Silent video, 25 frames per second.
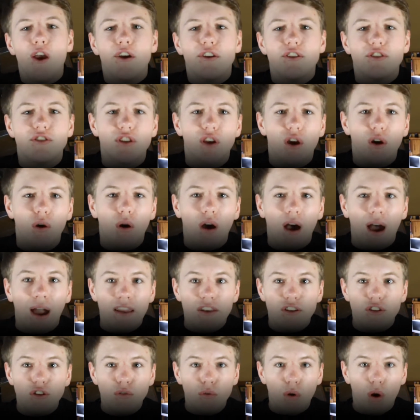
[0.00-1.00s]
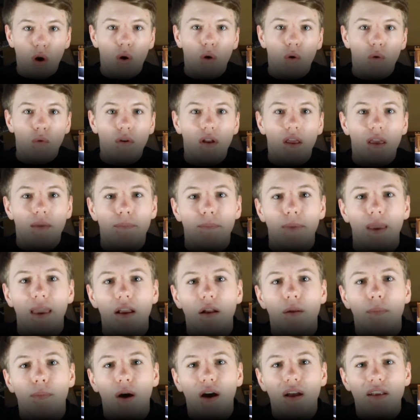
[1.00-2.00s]
So I do own a
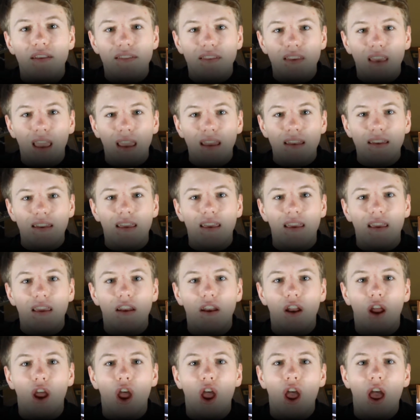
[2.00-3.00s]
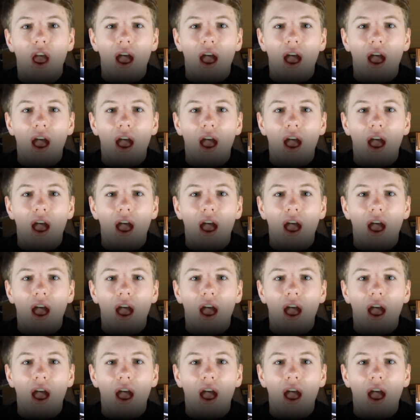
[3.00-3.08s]
MakerBot Z18.